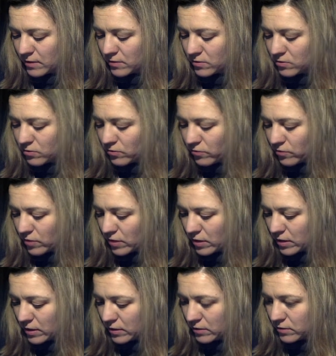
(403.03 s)
so
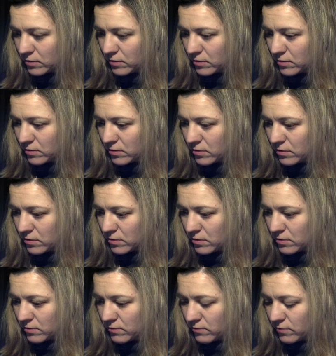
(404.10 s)
find
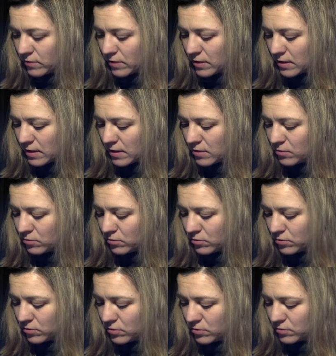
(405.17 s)
the
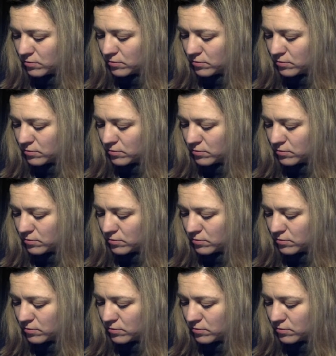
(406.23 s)
out.